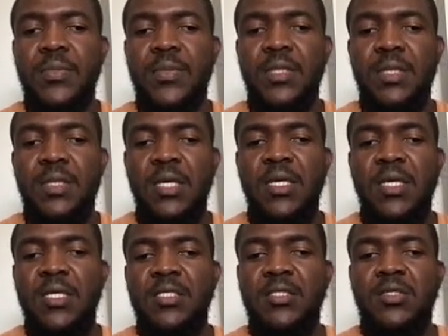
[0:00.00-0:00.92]
A,
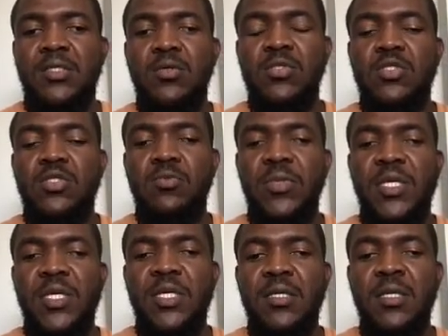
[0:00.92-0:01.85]
this custom
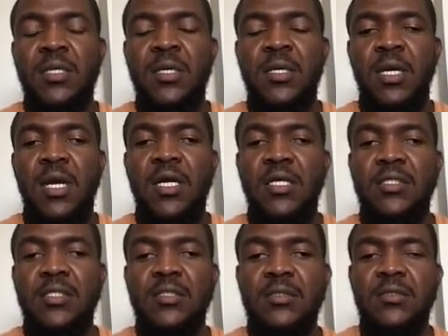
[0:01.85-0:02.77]
A,
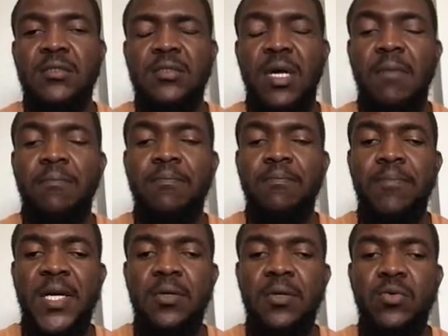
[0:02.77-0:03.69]
and
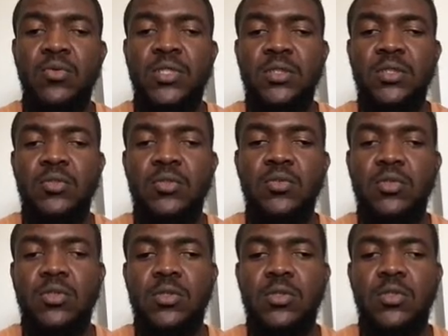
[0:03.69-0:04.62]
by using
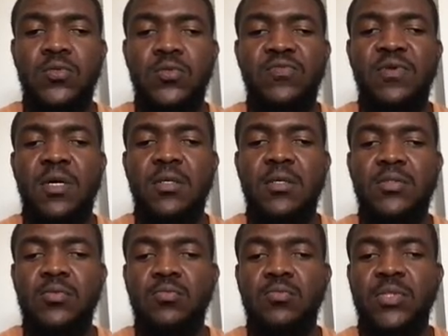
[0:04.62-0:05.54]
those two files
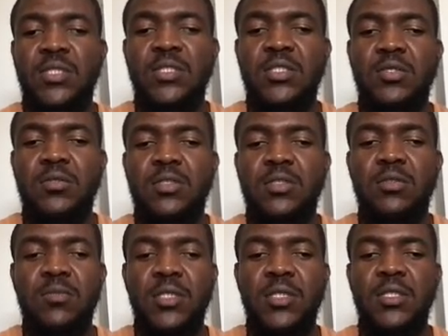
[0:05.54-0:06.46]
to build this
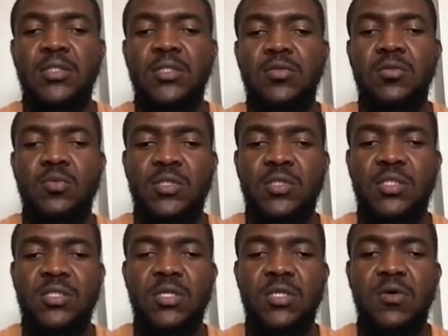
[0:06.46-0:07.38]
custom A. So
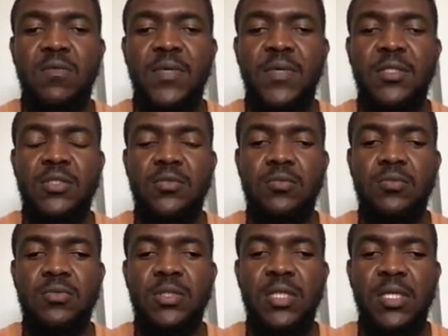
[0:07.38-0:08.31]
this is a command to
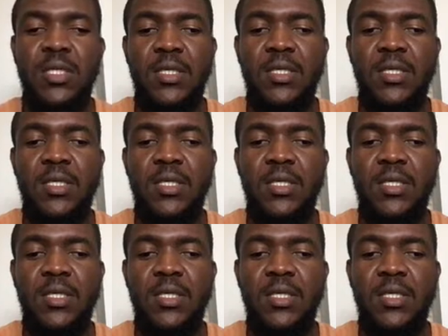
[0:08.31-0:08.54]
build it.